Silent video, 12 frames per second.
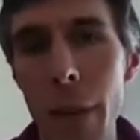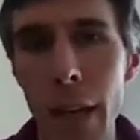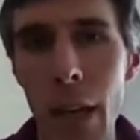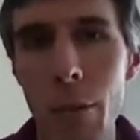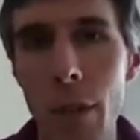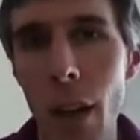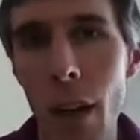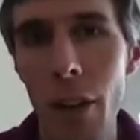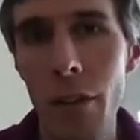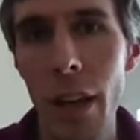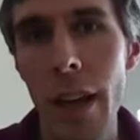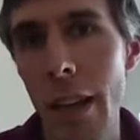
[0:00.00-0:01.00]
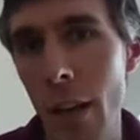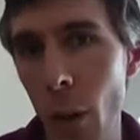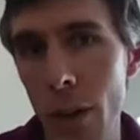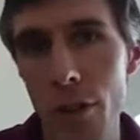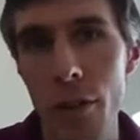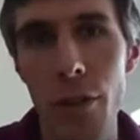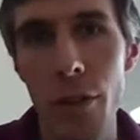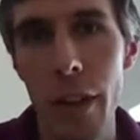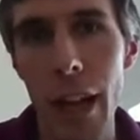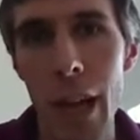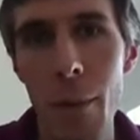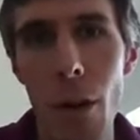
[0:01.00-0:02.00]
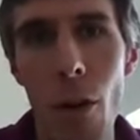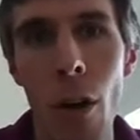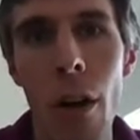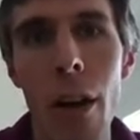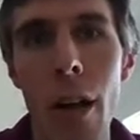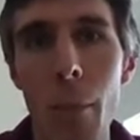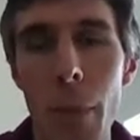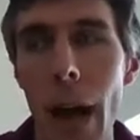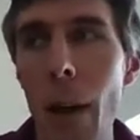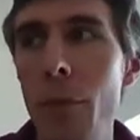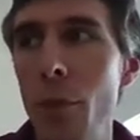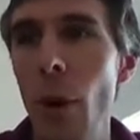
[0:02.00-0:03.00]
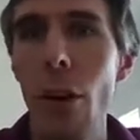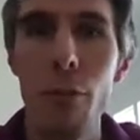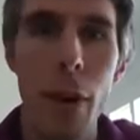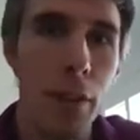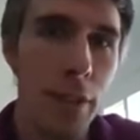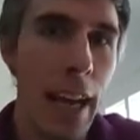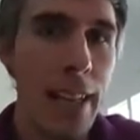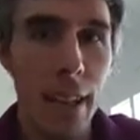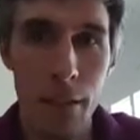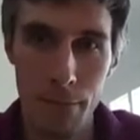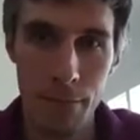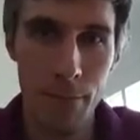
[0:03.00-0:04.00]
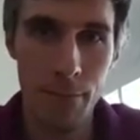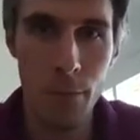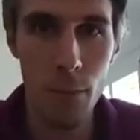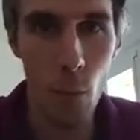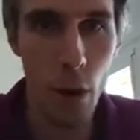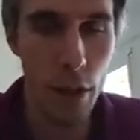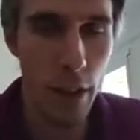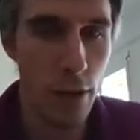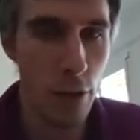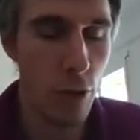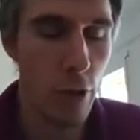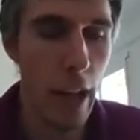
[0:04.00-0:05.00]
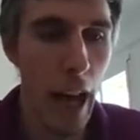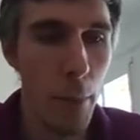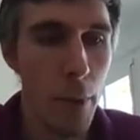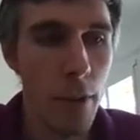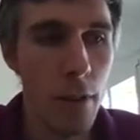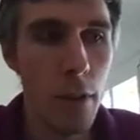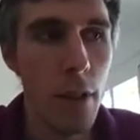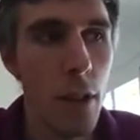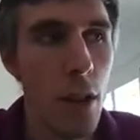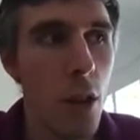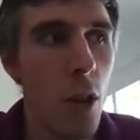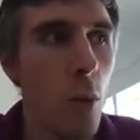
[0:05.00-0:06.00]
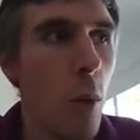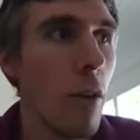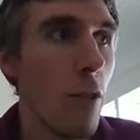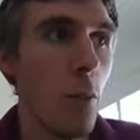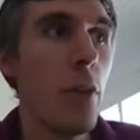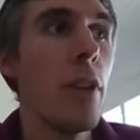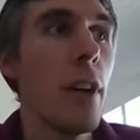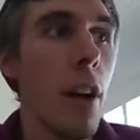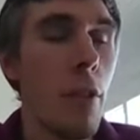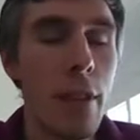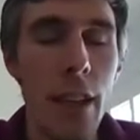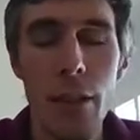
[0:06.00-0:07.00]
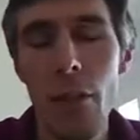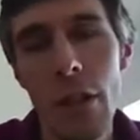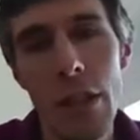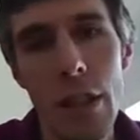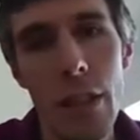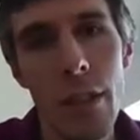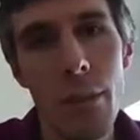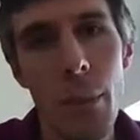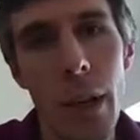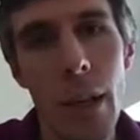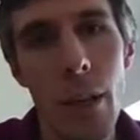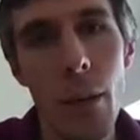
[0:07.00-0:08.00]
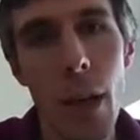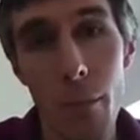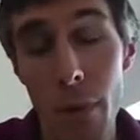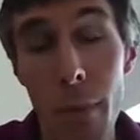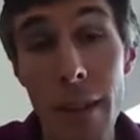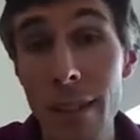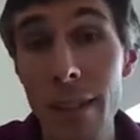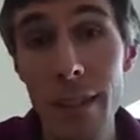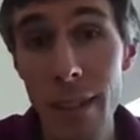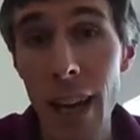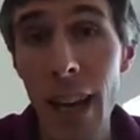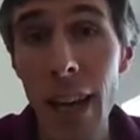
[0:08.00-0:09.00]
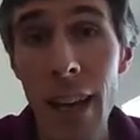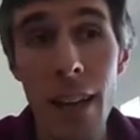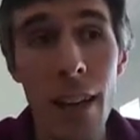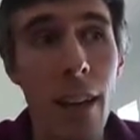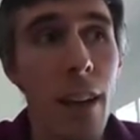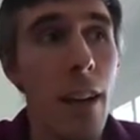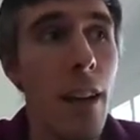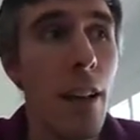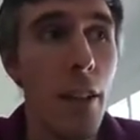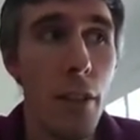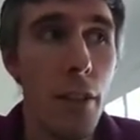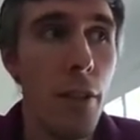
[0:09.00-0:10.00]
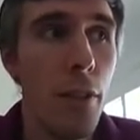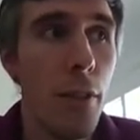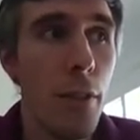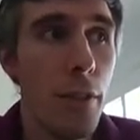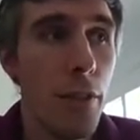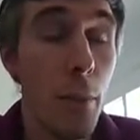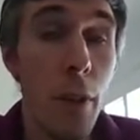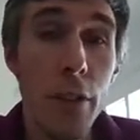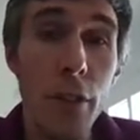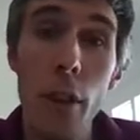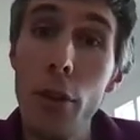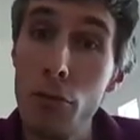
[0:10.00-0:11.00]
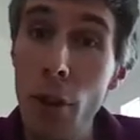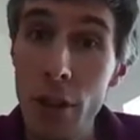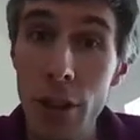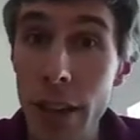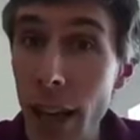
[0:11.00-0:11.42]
being able to answer any questions that came along perhaps 12 months later when things had already happened. Whereas with the current technology that's being implemented today, similar to those Russian